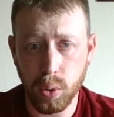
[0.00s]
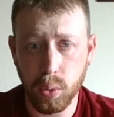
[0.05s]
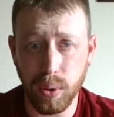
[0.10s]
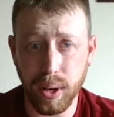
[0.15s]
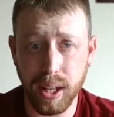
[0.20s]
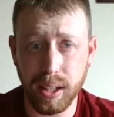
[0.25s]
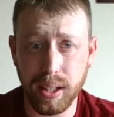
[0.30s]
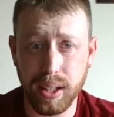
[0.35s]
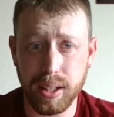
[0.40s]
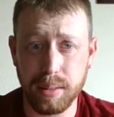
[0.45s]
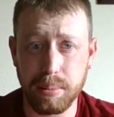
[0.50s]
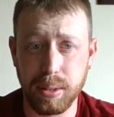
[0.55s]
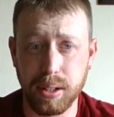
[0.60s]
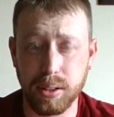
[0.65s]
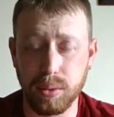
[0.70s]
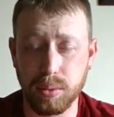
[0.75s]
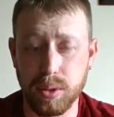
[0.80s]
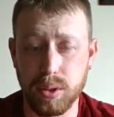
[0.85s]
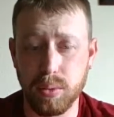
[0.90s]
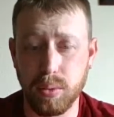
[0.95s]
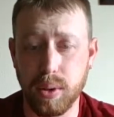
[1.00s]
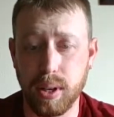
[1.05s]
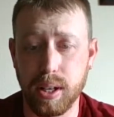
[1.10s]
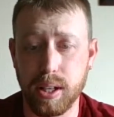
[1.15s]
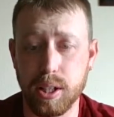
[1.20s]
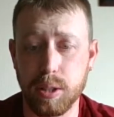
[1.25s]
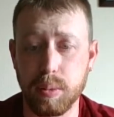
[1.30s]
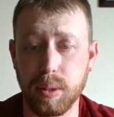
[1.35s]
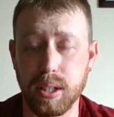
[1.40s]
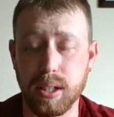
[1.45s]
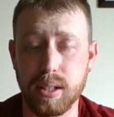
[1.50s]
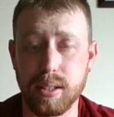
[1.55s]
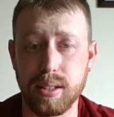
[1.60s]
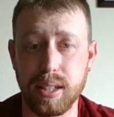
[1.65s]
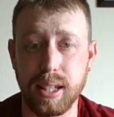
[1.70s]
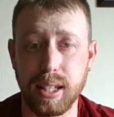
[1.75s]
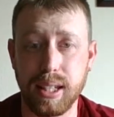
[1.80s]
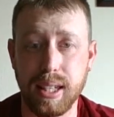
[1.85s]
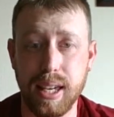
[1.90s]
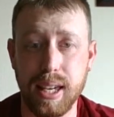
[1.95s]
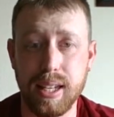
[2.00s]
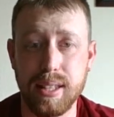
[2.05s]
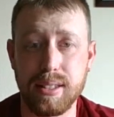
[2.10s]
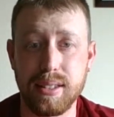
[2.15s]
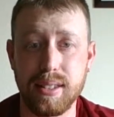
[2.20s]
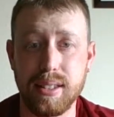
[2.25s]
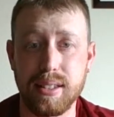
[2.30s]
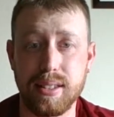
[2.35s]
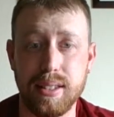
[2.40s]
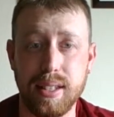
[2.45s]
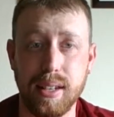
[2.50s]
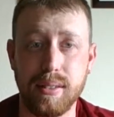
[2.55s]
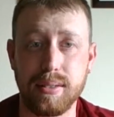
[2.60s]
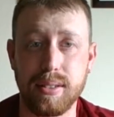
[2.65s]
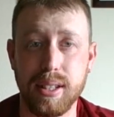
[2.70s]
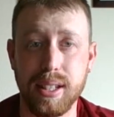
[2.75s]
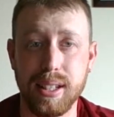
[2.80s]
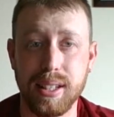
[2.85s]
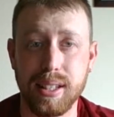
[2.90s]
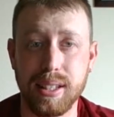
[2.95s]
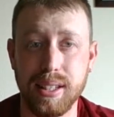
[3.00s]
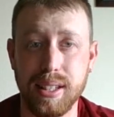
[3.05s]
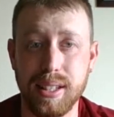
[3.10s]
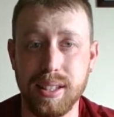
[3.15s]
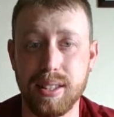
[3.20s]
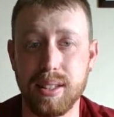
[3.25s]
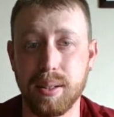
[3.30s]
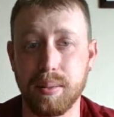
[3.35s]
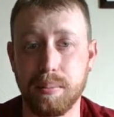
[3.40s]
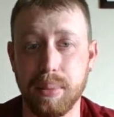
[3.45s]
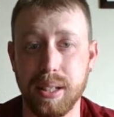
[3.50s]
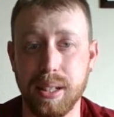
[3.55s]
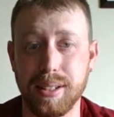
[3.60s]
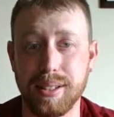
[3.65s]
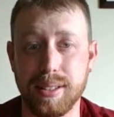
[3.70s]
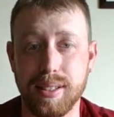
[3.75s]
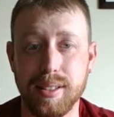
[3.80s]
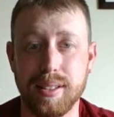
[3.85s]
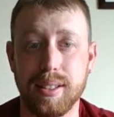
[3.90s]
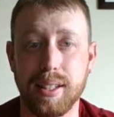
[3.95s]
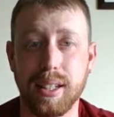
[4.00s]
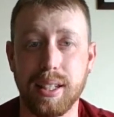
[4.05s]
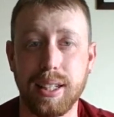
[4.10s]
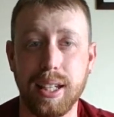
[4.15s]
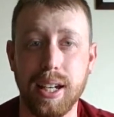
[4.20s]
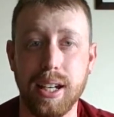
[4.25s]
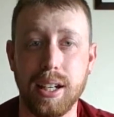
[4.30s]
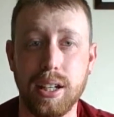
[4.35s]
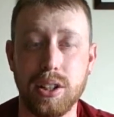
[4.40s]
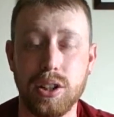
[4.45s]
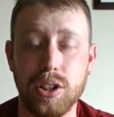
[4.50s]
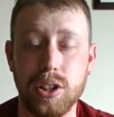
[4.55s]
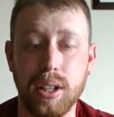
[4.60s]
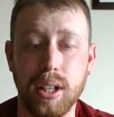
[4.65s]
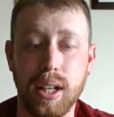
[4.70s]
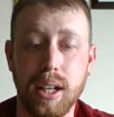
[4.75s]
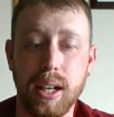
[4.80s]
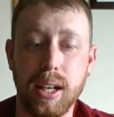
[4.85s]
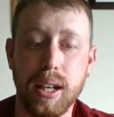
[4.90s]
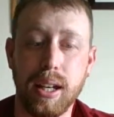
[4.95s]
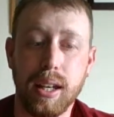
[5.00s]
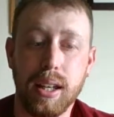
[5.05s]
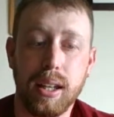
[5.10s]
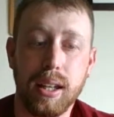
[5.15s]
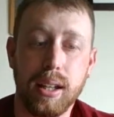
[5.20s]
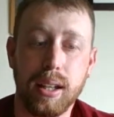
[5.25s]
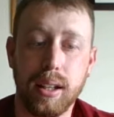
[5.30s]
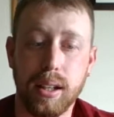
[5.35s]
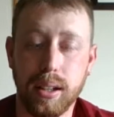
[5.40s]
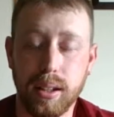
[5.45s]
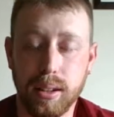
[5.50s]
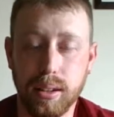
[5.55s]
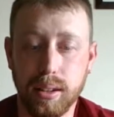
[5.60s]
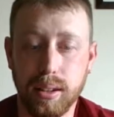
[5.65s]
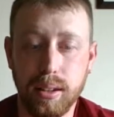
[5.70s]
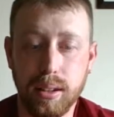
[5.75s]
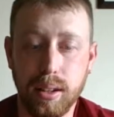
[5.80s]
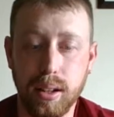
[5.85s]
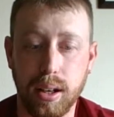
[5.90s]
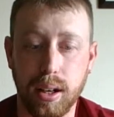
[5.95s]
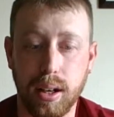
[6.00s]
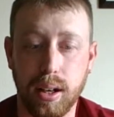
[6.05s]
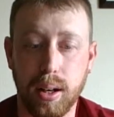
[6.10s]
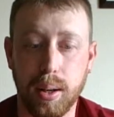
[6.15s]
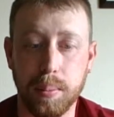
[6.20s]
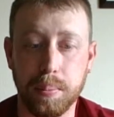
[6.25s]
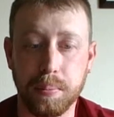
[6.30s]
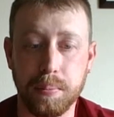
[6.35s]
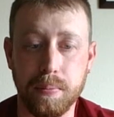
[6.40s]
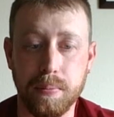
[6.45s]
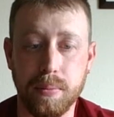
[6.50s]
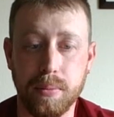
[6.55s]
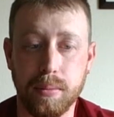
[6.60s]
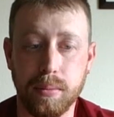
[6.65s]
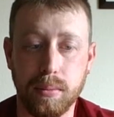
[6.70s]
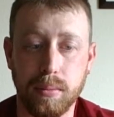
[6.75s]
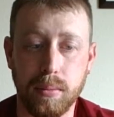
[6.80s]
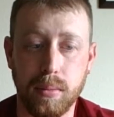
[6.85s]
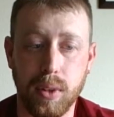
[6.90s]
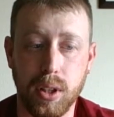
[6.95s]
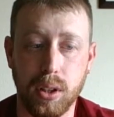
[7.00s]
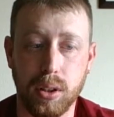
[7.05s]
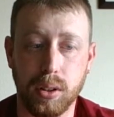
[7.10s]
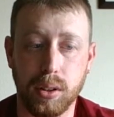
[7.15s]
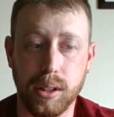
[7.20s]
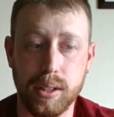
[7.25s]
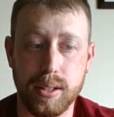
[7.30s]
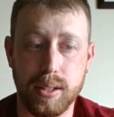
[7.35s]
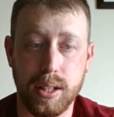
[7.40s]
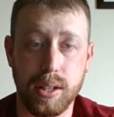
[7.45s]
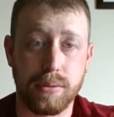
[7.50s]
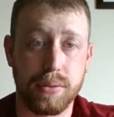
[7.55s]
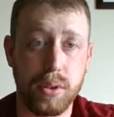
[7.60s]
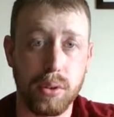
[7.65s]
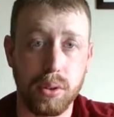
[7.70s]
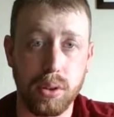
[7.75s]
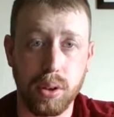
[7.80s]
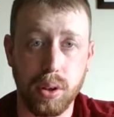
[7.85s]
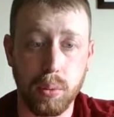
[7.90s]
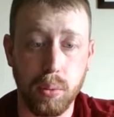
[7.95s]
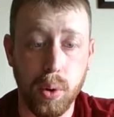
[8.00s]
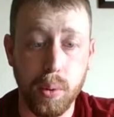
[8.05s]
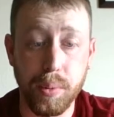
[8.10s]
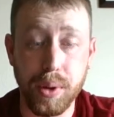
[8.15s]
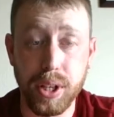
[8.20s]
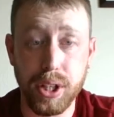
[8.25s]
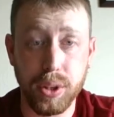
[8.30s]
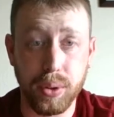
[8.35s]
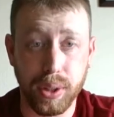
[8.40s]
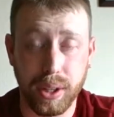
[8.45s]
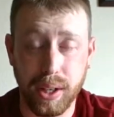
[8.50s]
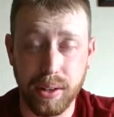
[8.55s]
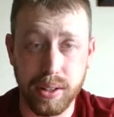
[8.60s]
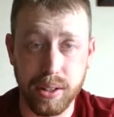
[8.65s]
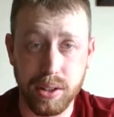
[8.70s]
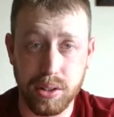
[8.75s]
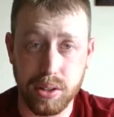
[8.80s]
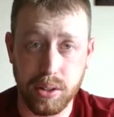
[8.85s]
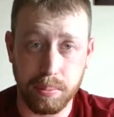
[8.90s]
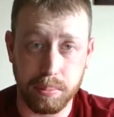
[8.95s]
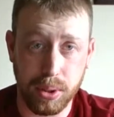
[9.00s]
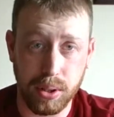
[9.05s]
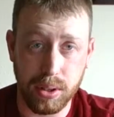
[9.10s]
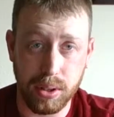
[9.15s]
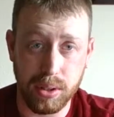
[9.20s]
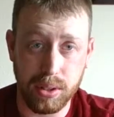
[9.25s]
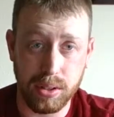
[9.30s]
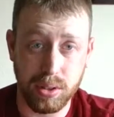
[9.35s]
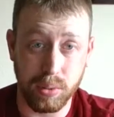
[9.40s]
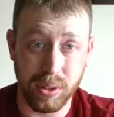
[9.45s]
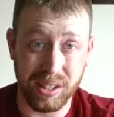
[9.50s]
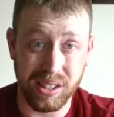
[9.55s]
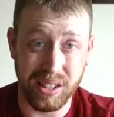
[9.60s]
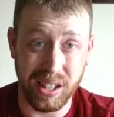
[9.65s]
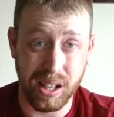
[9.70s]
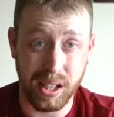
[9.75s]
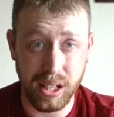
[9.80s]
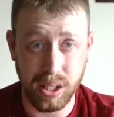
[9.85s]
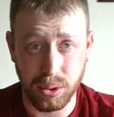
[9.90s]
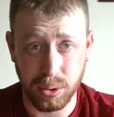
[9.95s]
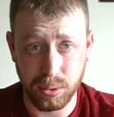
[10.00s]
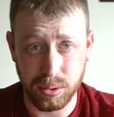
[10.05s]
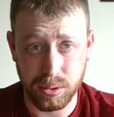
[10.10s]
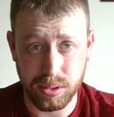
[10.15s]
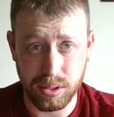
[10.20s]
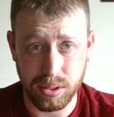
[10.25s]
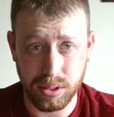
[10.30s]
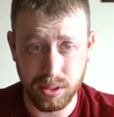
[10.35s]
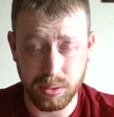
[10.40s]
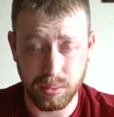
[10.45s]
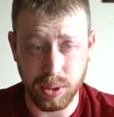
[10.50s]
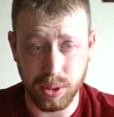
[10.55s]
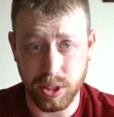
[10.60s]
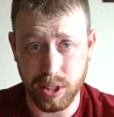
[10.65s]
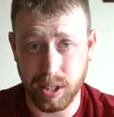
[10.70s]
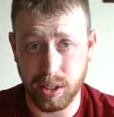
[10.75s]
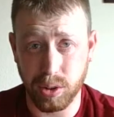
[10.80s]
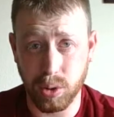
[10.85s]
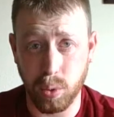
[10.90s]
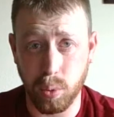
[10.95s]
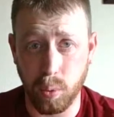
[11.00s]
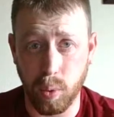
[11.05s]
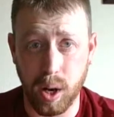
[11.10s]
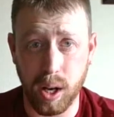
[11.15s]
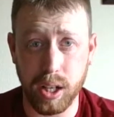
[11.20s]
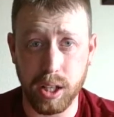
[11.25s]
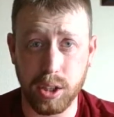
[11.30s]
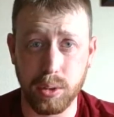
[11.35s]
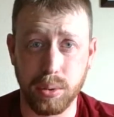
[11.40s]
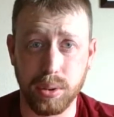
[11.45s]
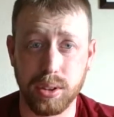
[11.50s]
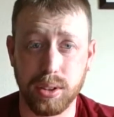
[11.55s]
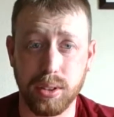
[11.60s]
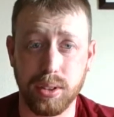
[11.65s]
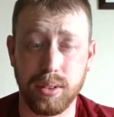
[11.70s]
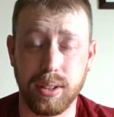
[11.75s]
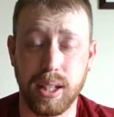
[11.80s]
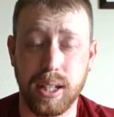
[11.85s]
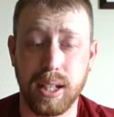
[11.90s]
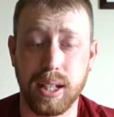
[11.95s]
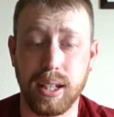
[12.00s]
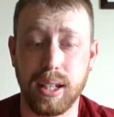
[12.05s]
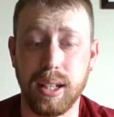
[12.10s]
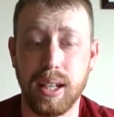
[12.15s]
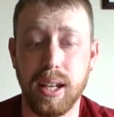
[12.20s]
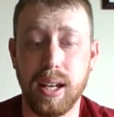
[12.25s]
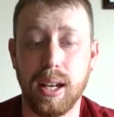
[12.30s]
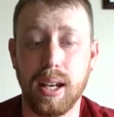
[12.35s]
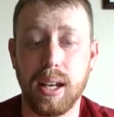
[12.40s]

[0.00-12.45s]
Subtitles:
what I like about the reason why is because in case the safety ends up being disengaged, let's say if you're a woman and you were carrying this in a purse without a holster, which I don't know why you would do that.